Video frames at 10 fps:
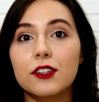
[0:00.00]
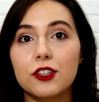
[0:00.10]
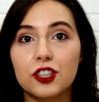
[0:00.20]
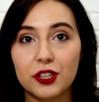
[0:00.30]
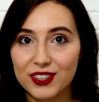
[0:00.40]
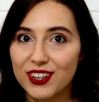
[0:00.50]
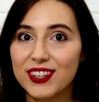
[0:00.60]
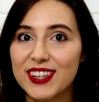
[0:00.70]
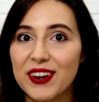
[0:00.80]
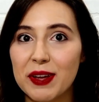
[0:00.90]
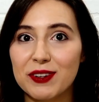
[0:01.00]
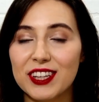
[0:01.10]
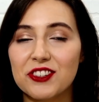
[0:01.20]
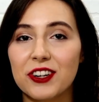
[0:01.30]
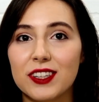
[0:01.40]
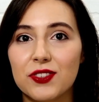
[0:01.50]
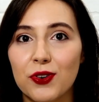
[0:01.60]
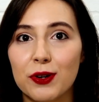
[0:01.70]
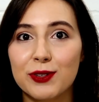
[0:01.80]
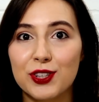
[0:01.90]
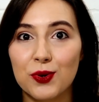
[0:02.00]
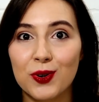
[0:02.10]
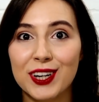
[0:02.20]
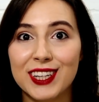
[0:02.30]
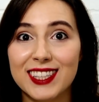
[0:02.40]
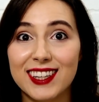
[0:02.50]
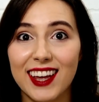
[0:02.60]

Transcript: She was also able to transform stories